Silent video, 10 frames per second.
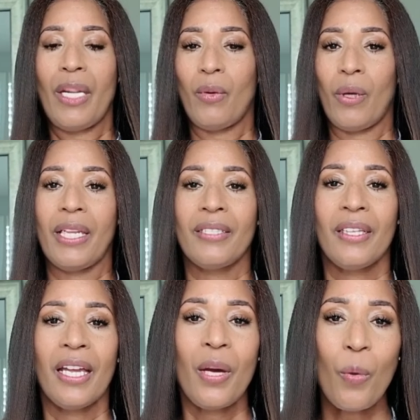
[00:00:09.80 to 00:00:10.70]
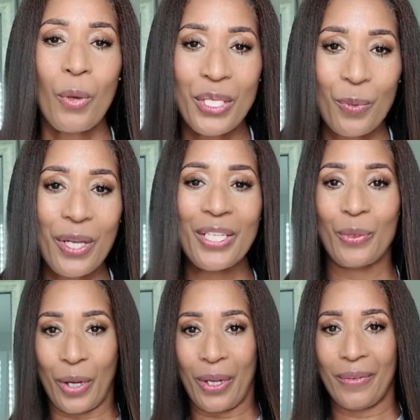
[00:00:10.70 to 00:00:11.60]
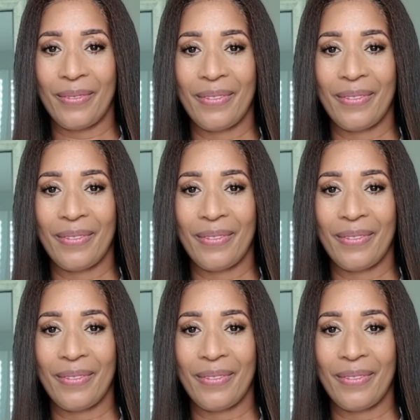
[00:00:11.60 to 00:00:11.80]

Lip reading: quiz. Which one is real?